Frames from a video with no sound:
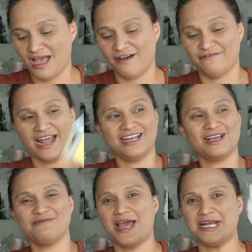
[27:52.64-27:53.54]
Havana
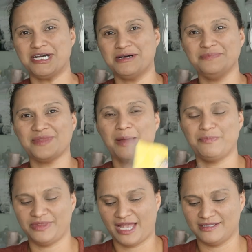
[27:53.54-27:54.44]
Cabana, I
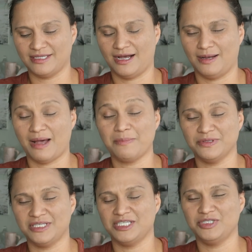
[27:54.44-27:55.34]
put that um, I
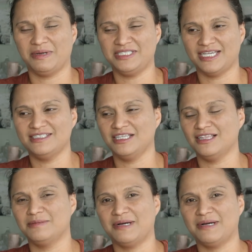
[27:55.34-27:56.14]
put this into my Scentsy Club.